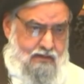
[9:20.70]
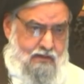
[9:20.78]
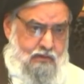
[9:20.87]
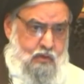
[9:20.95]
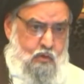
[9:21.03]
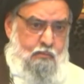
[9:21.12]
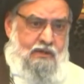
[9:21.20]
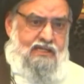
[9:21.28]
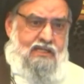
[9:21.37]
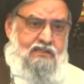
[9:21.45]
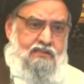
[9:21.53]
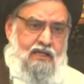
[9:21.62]
the
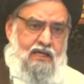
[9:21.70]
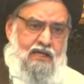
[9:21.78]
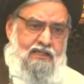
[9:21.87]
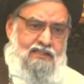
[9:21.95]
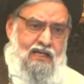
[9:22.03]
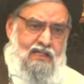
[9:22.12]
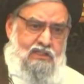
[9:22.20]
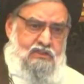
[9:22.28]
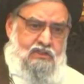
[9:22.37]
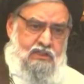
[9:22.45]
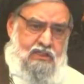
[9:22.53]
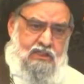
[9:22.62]
Umayyad uh,
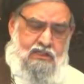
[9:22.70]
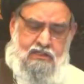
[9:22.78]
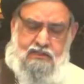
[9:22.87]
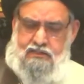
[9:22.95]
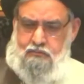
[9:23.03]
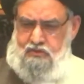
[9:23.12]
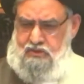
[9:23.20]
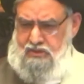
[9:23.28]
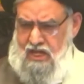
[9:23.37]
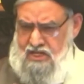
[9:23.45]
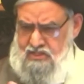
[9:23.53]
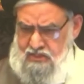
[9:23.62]
dynasty, there was a
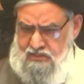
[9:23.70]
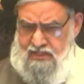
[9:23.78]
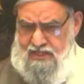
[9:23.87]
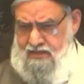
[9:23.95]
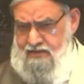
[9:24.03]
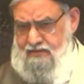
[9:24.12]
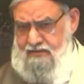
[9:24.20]
change in there.